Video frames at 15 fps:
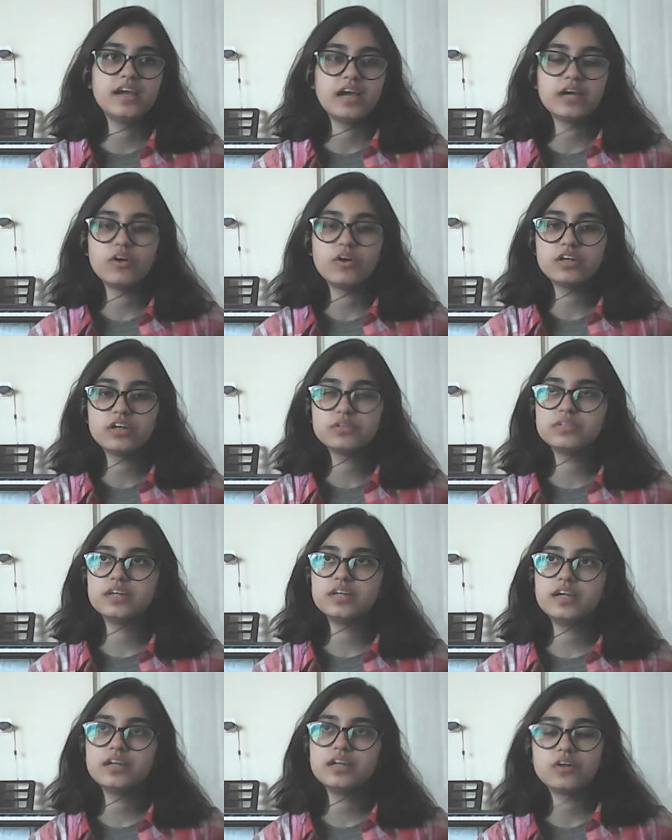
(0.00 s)
i i got to
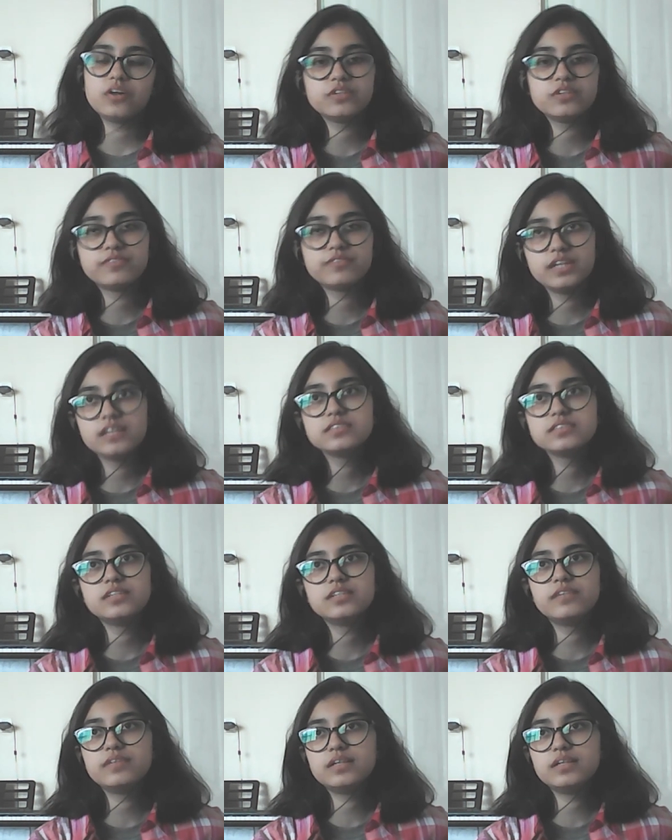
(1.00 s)
learn a lot of things
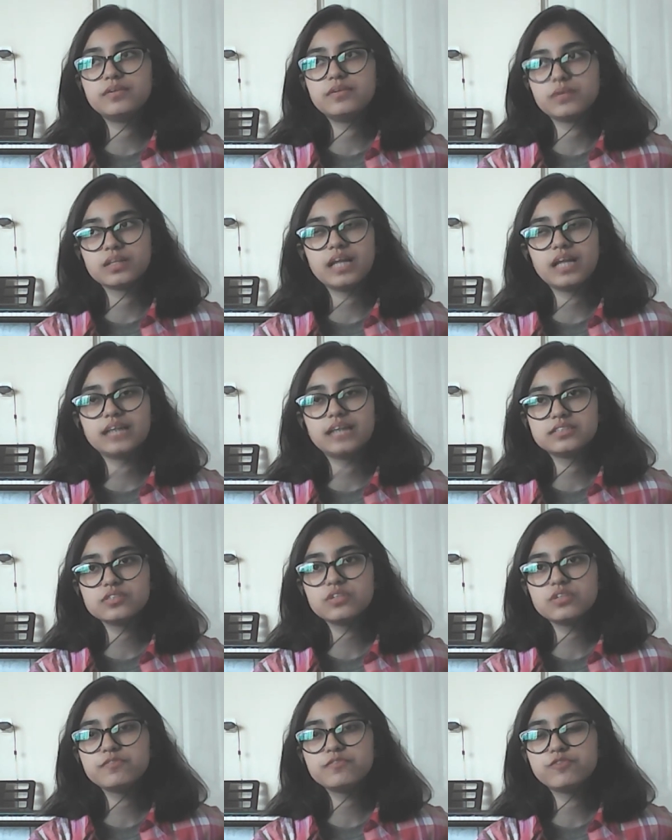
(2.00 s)
there were
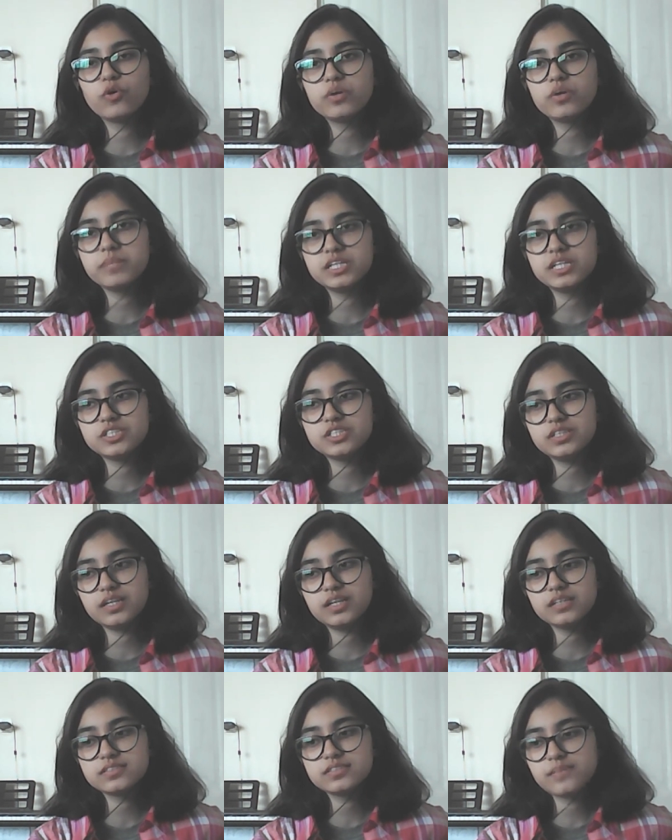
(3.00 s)
classes on four major
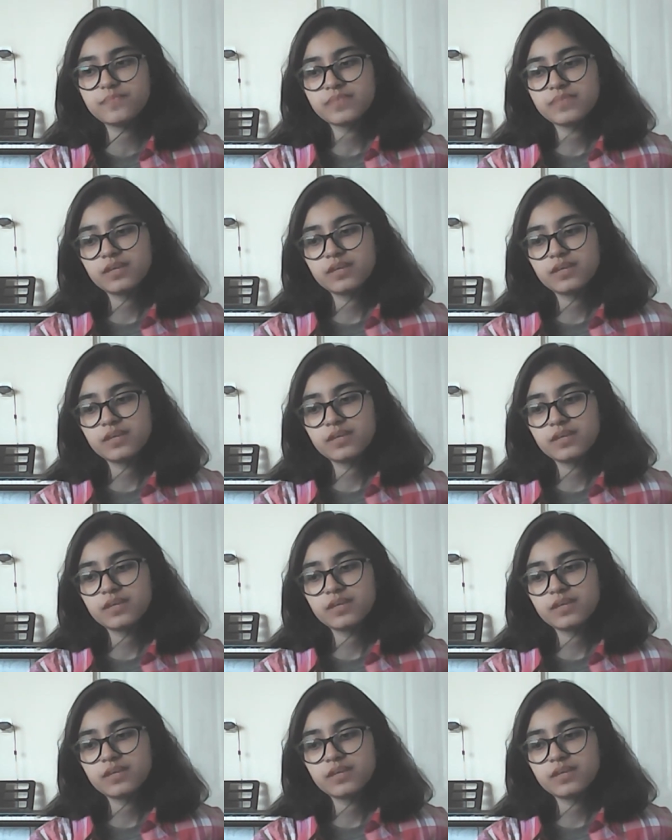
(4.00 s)
things